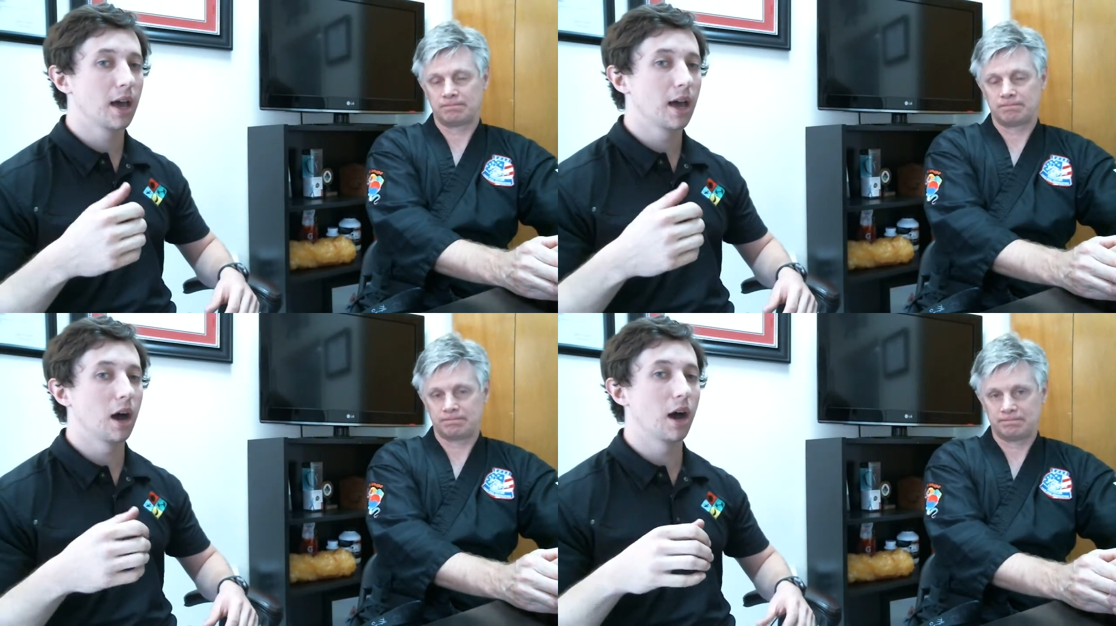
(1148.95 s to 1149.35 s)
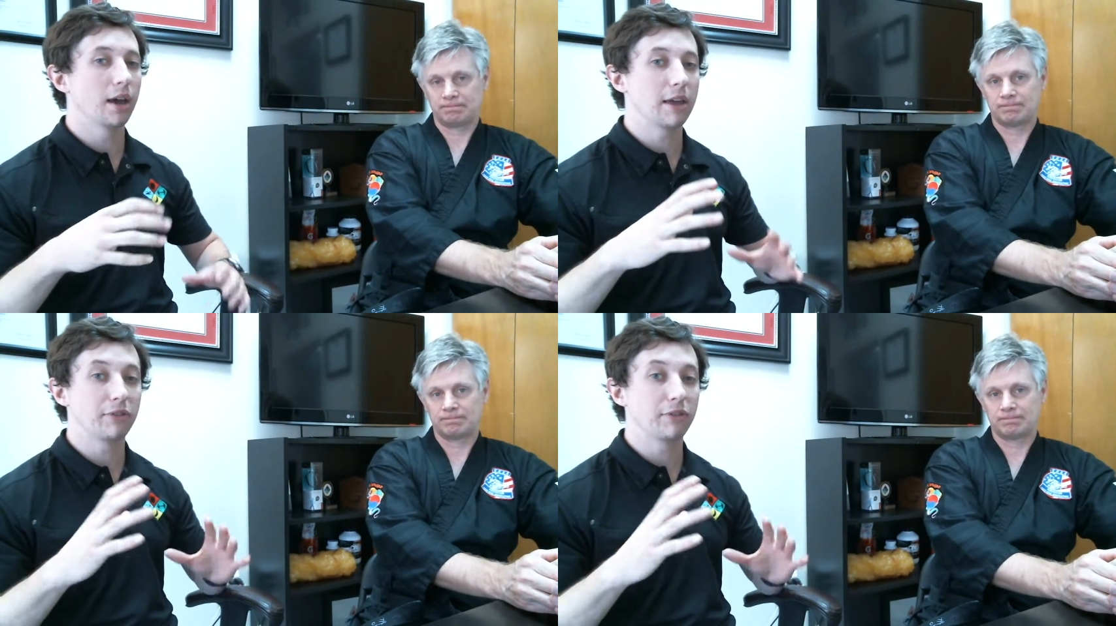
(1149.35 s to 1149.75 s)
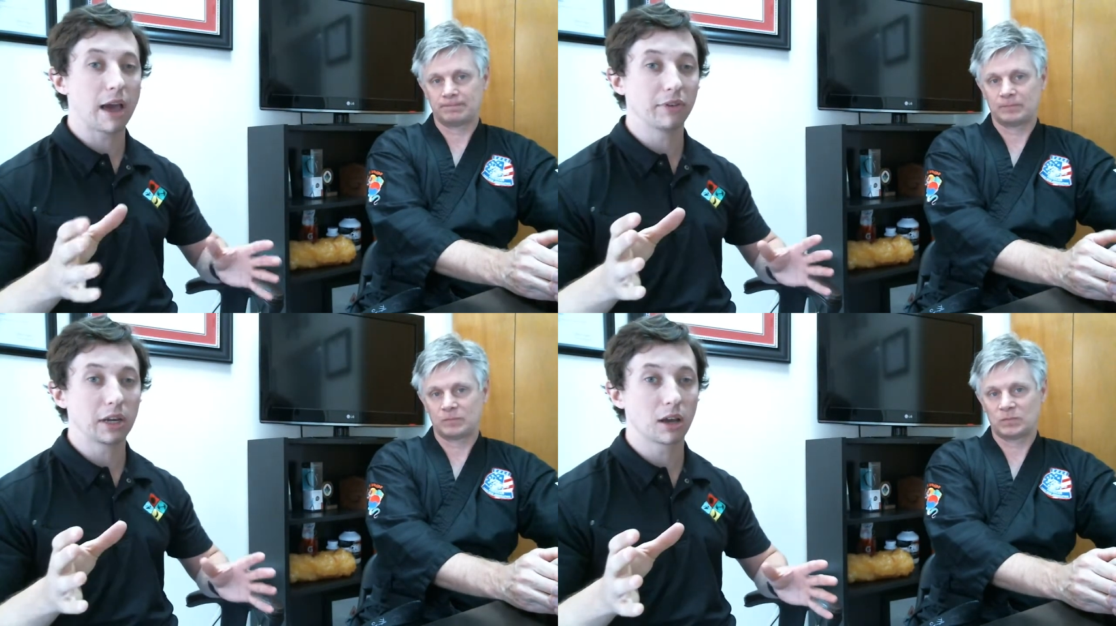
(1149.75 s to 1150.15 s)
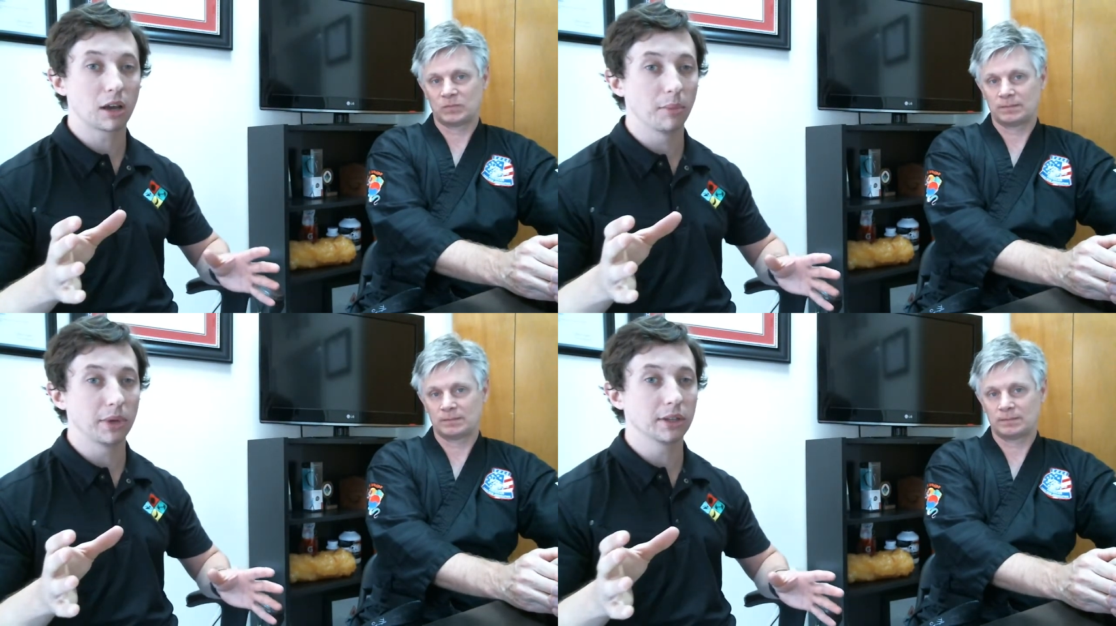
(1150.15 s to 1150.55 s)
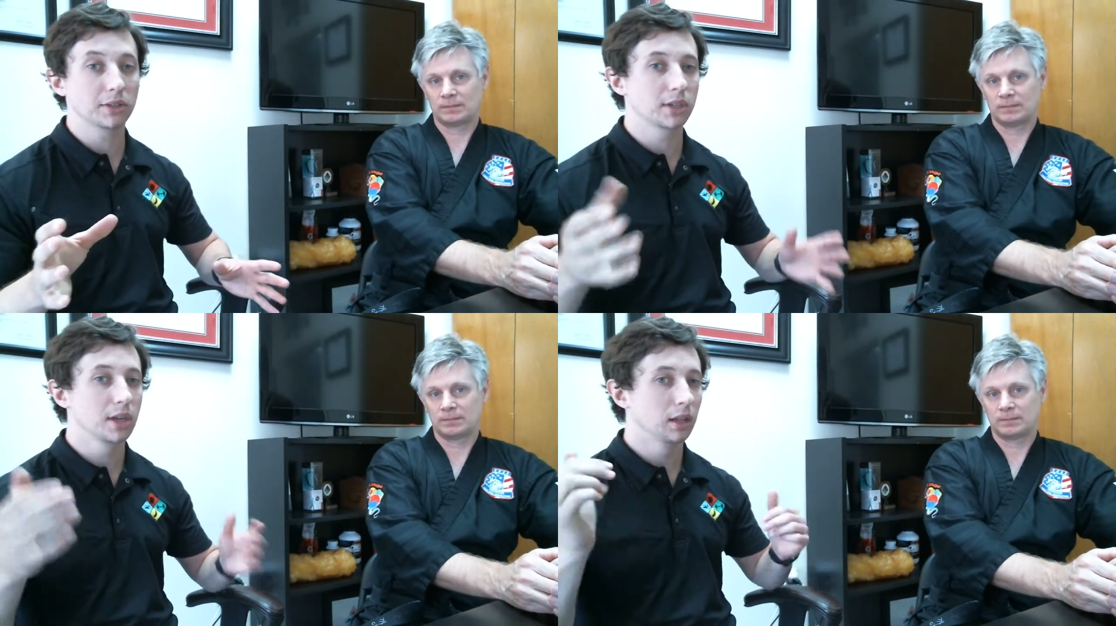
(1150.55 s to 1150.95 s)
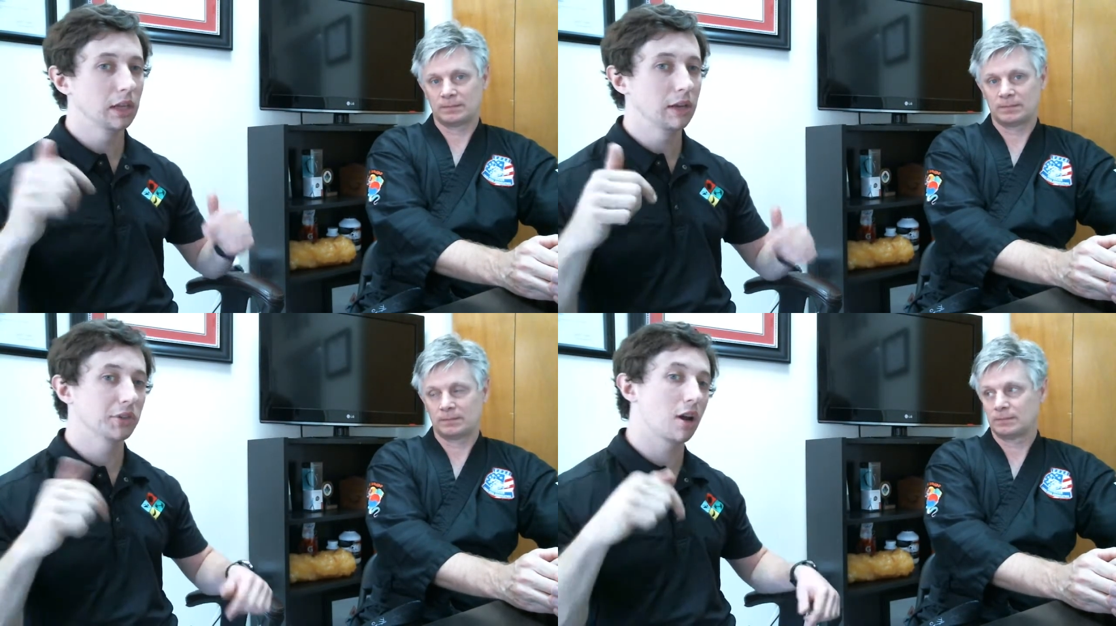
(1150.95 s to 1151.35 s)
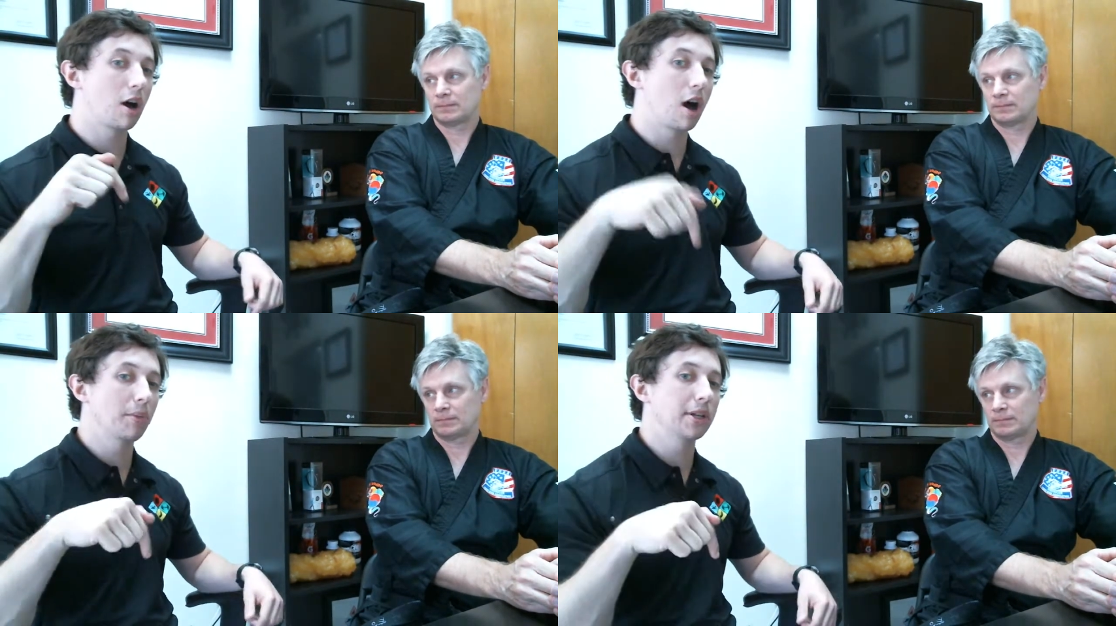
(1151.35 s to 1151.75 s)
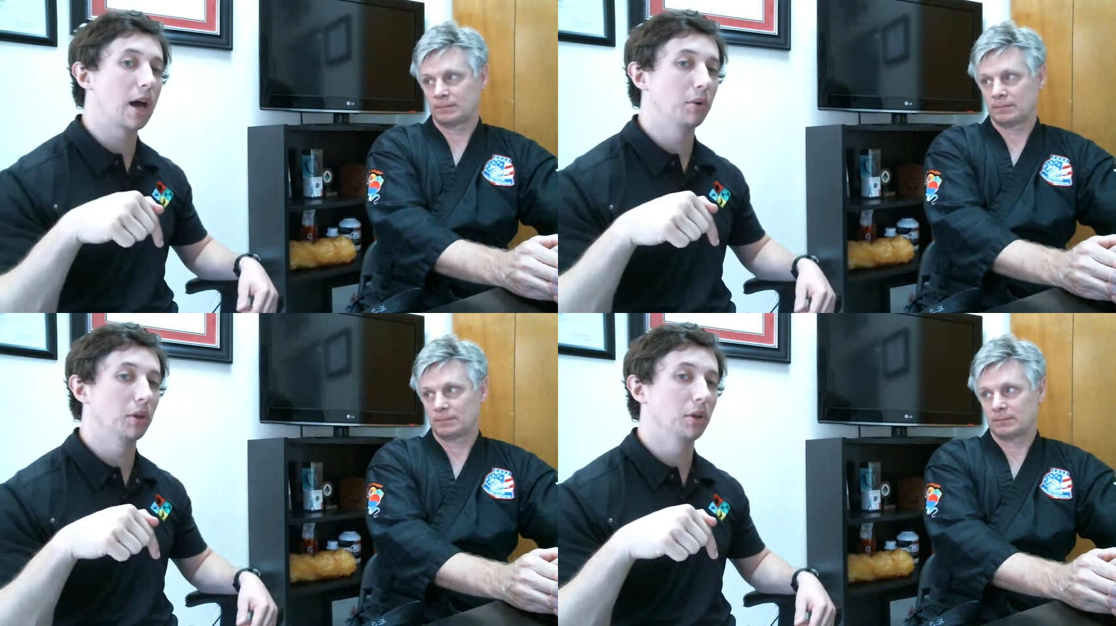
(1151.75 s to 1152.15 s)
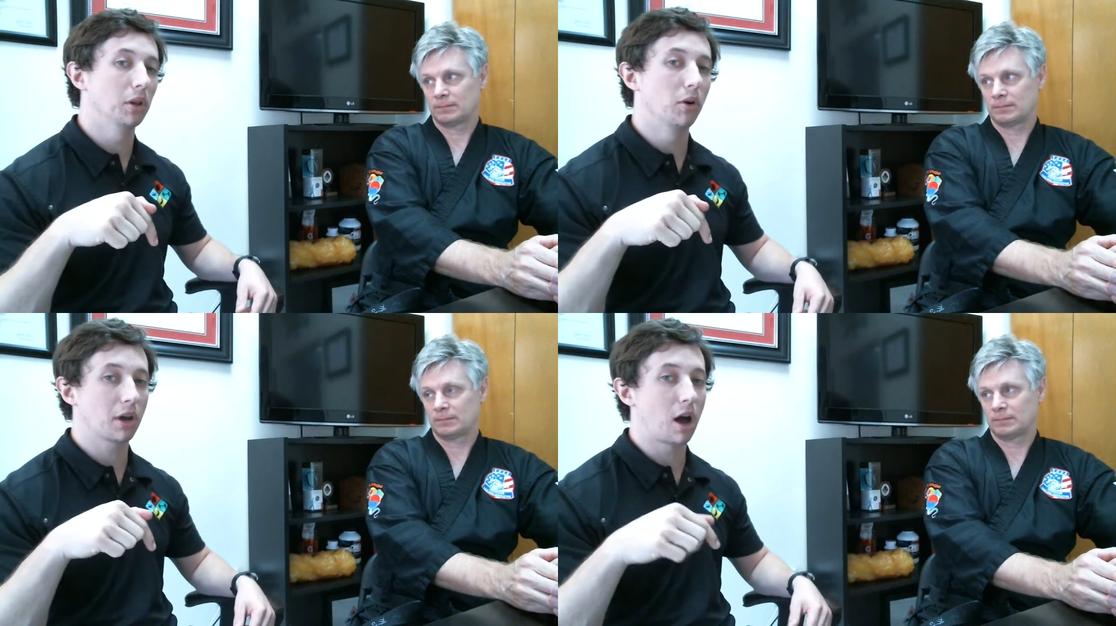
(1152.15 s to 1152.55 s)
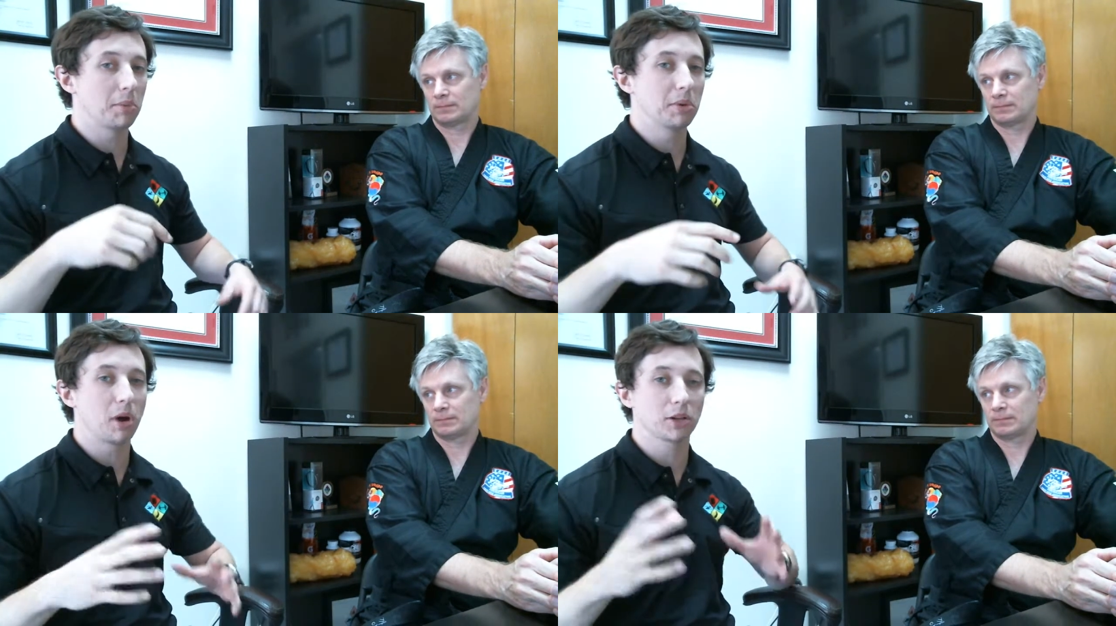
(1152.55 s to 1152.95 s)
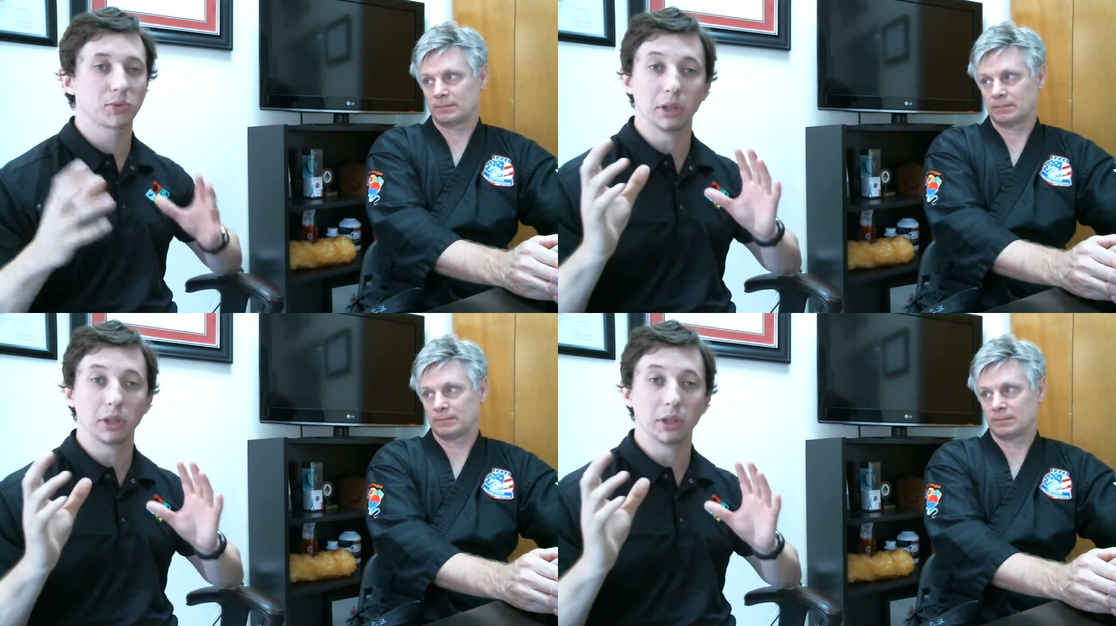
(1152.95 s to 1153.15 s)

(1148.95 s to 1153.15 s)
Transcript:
Speaker 1: Uh, if you have any comments, leave us a comment down below in the comment box.